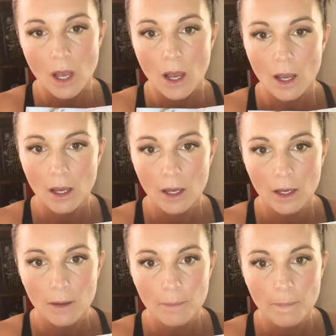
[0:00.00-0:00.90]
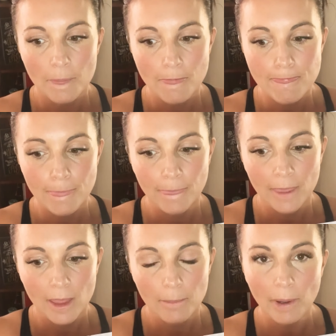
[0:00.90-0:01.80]

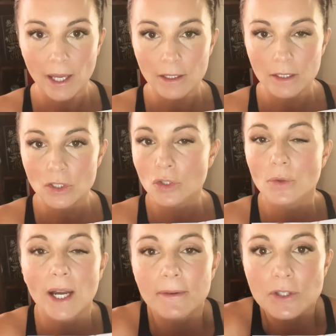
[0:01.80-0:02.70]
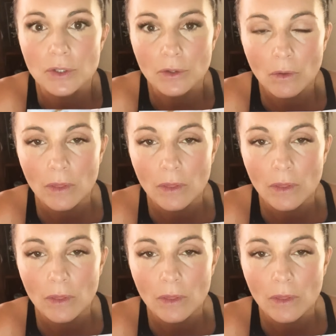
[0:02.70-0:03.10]
But you don't have to.